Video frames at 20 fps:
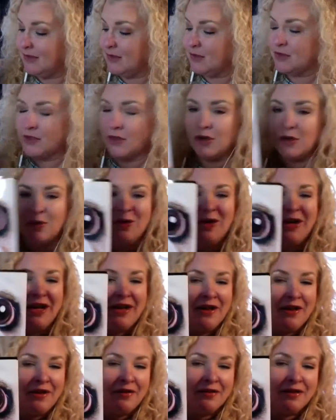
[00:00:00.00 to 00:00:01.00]
So
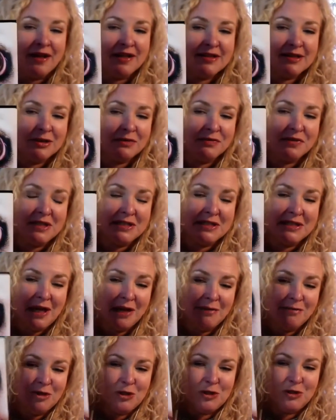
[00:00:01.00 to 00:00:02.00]
that's the reason
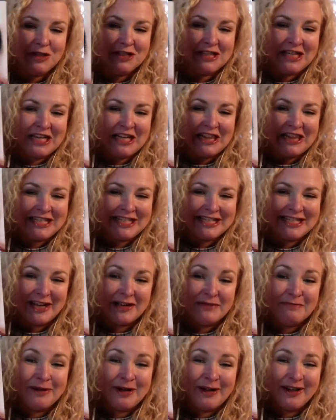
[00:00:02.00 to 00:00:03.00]
I'm choosing the
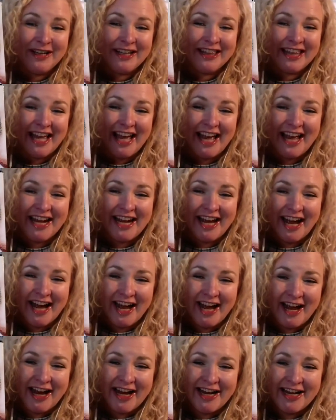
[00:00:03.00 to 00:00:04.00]
same book that
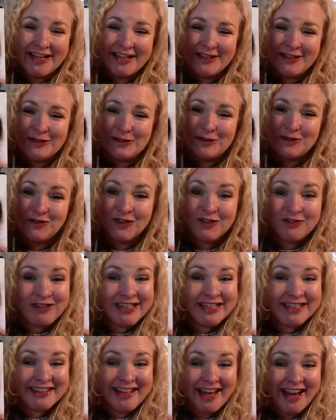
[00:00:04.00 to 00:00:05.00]
I used for
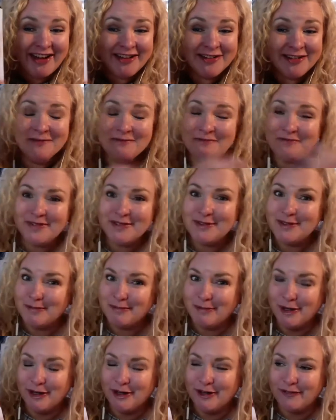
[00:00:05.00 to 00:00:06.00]
Read Aloud. It's a
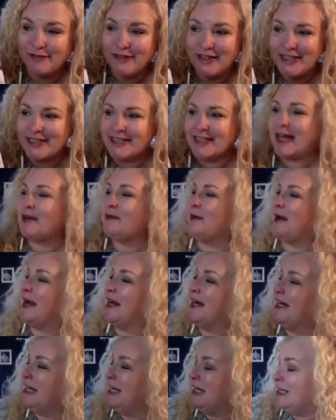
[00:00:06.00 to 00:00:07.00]
perfect
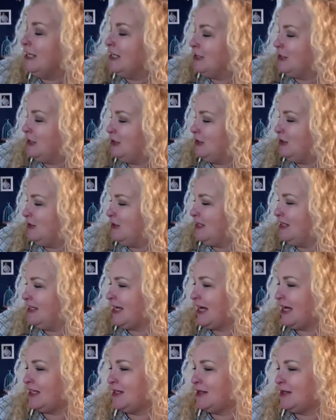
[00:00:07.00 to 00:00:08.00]
segue to use the
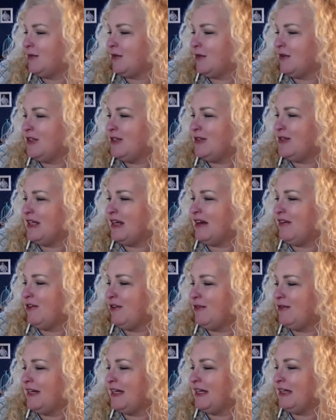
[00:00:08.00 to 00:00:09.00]
text that we're using
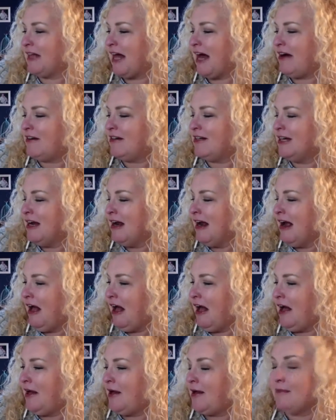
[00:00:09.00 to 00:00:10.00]
for Read Aloud
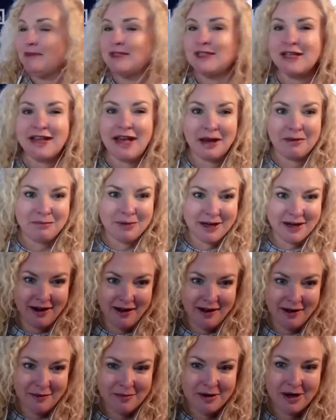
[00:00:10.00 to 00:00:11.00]
to then
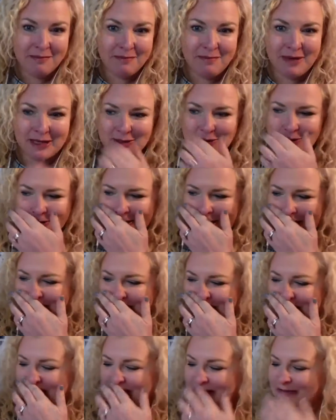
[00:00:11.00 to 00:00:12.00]
become a mentor
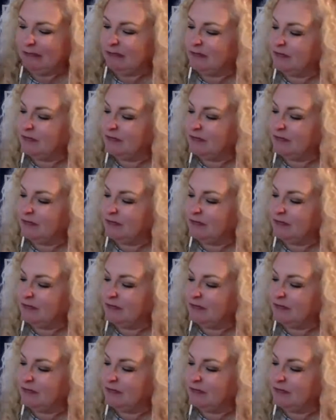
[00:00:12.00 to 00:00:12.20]
text.